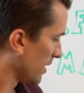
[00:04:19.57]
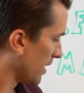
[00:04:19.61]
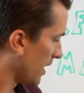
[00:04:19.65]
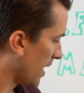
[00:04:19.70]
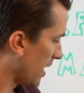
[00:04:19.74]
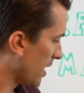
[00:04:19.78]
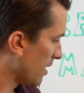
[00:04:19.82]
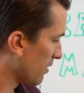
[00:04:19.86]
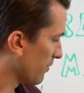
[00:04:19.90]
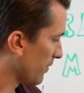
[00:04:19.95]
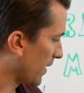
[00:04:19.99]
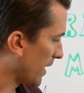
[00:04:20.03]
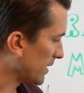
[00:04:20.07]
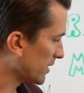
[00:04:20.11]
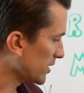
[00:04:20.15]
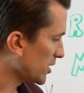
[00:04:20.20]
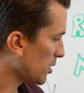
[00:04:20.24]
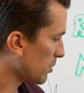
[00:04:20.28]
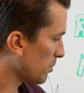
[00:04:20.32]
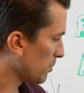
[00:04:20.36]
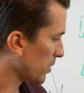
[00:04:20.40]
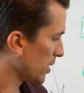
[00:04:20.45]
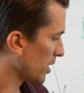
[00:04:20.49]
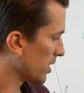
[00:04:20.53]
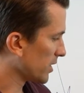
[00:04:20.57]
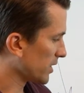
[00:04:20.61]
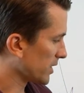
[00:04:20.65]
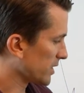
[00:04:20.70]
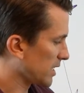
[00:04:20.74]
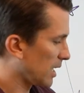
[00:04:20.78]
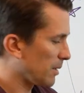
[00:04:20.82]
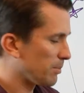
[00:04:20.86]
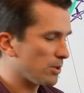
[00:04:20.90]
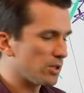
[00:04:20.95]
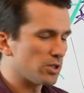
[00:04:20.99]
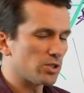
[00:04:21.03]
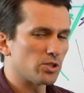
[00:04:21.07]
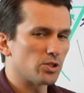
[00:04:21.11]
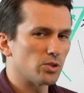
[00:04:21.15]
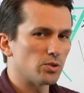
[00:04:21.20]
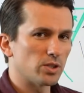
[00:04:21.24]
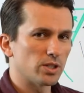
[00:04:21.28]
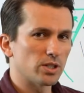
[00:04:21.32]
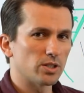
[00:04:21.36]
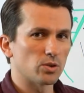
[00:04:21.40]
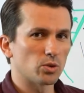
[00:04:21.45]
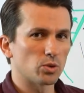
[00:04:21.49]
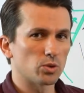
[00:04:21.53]
And finally, an accepted
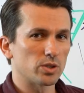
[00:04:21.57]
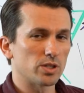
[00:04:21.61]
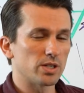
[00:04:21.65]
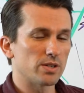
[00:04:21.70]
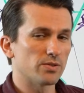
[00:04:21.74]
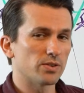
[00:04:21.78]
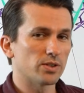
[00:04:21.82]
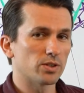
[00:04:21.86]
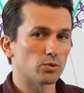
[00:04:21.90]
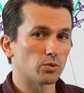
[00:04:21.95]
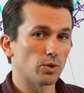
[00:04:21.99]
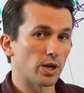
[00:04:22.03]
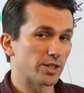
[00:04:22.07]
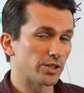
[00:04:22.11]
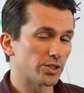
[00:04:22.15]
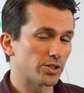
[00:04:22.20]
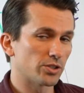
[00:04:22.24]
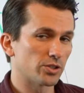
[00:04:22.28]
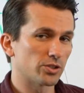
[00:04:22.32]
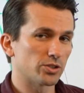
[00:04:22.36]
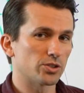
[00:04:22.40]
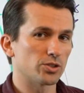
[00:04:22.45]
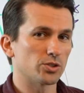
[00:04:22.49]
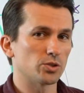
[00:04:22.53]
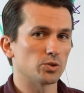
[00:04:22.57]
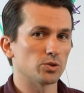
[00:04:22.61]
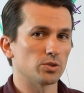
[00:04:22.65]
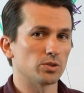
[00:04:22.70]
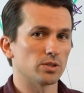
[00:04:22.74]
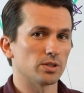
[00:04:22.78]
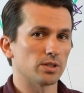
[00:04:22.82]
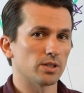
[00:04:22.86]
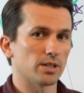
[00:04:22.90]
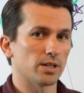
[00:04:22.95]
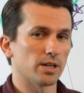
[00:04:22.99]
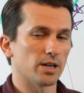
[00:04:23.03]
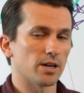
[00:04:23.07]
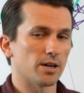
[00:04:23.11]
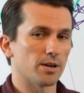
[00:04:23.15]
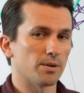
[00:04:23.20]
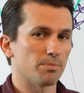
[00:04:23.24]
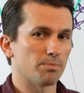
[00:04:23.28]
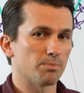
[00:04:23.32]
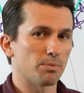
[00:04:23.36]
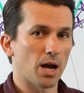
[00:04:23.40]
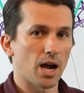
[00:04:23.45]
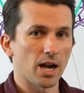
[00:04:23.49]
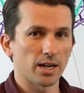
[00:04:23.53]
student or even a registered student
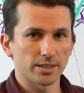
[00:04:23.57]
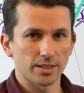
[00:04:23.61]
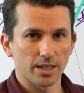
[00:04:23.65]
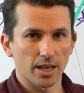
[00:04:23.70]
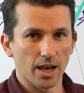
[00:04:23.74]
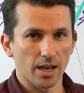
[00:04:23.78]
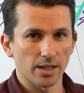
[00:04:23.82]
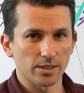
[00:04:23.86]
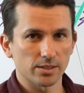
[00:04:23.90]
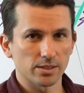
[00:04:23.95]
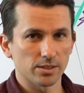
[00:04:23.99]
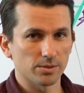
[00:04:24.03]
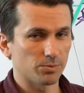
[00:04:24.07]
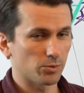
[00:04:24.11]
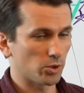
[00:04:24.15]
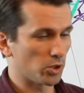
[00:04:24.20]
podcast